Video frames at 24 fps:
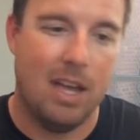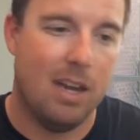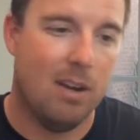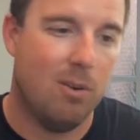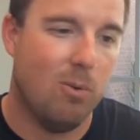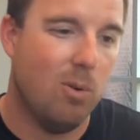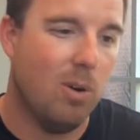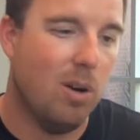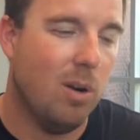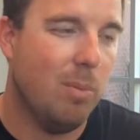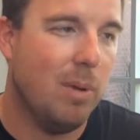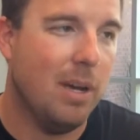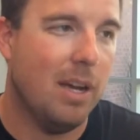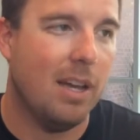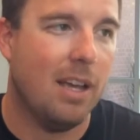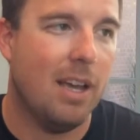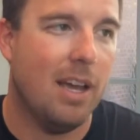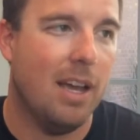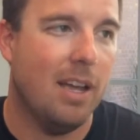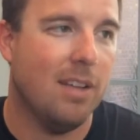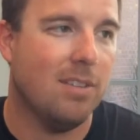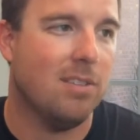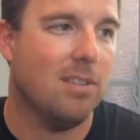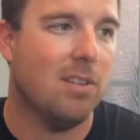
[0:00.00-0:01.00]
don't worry about
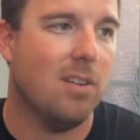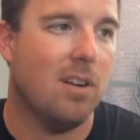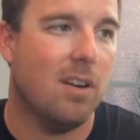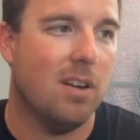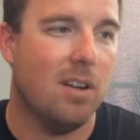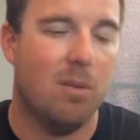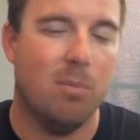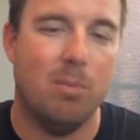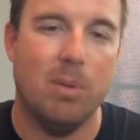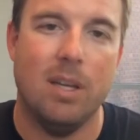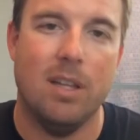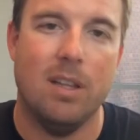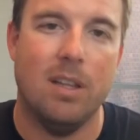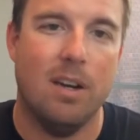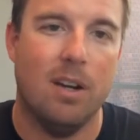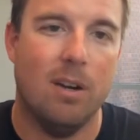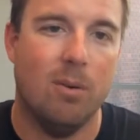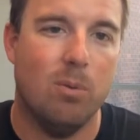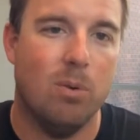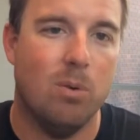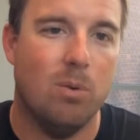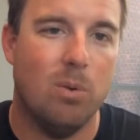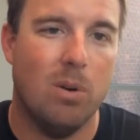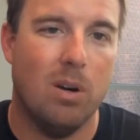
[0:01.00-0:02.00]
guys that aren't going to be
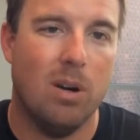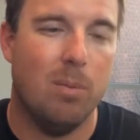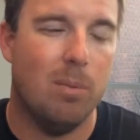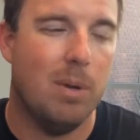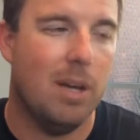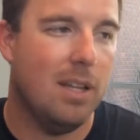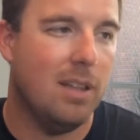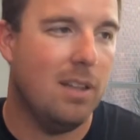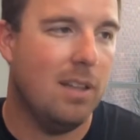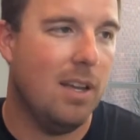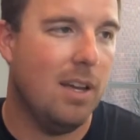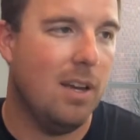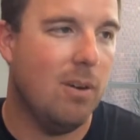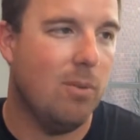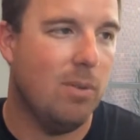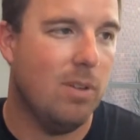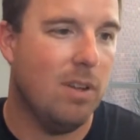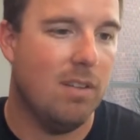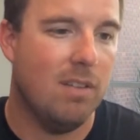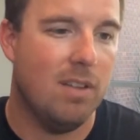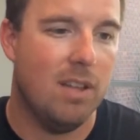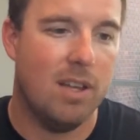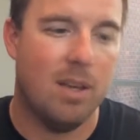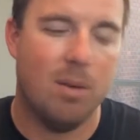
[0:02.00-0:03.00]
there. We'll worry about that
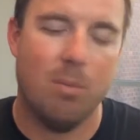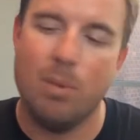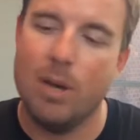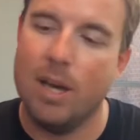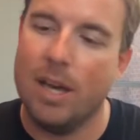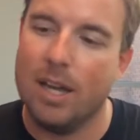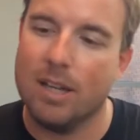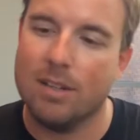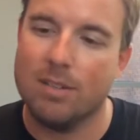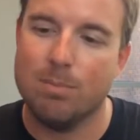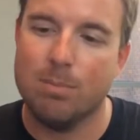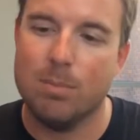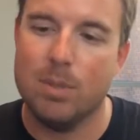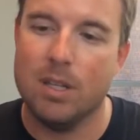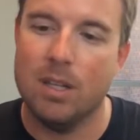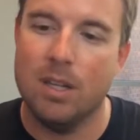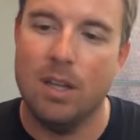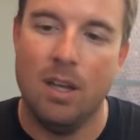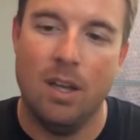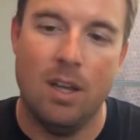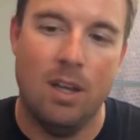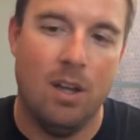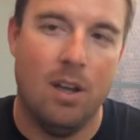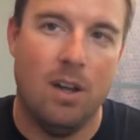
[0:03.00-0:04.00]
when they really get back. But
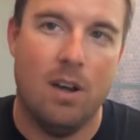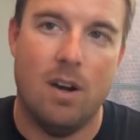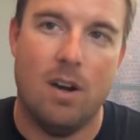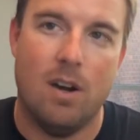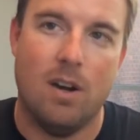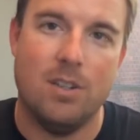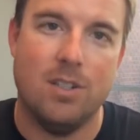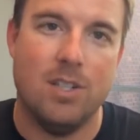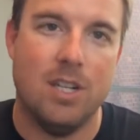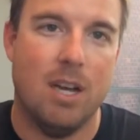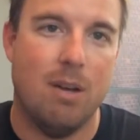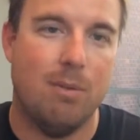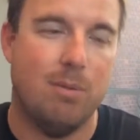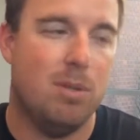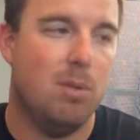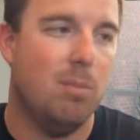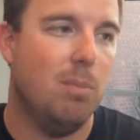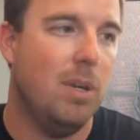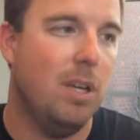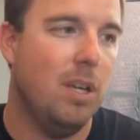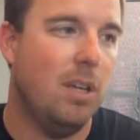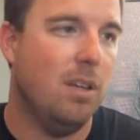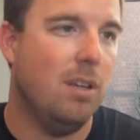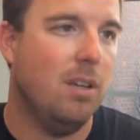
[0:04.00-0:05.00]
our job is to
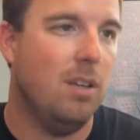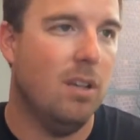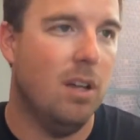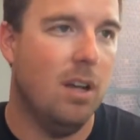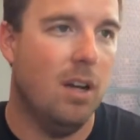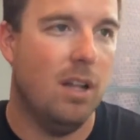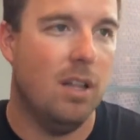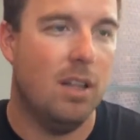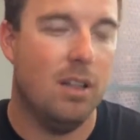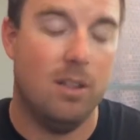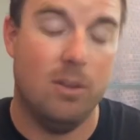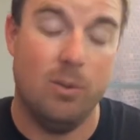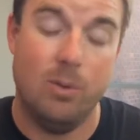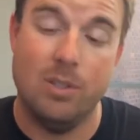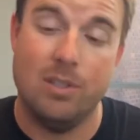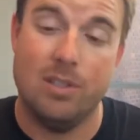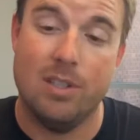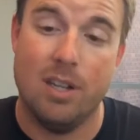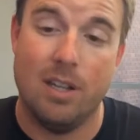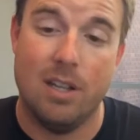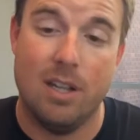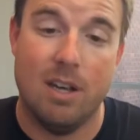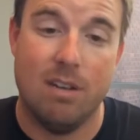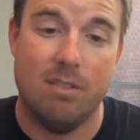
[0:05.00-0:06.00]
beat
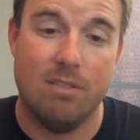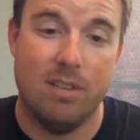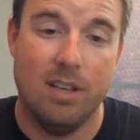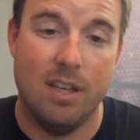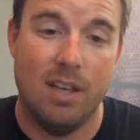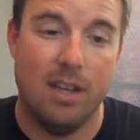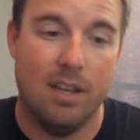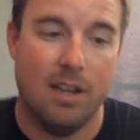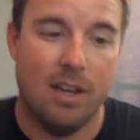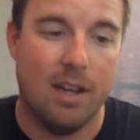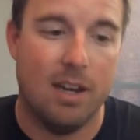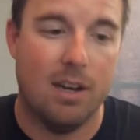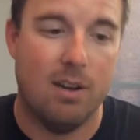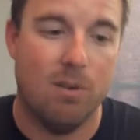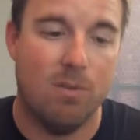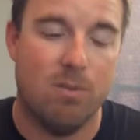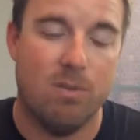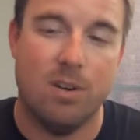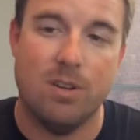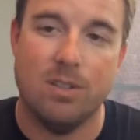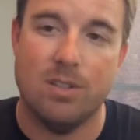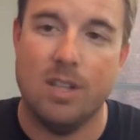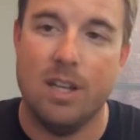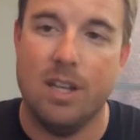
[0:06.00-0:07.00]
Louisiana Lafayette. I know
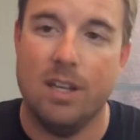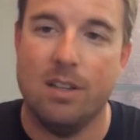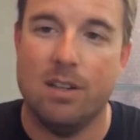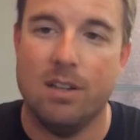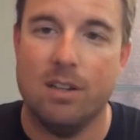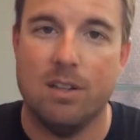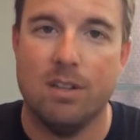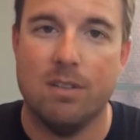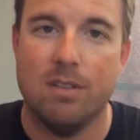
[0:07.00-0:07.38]
firsthand.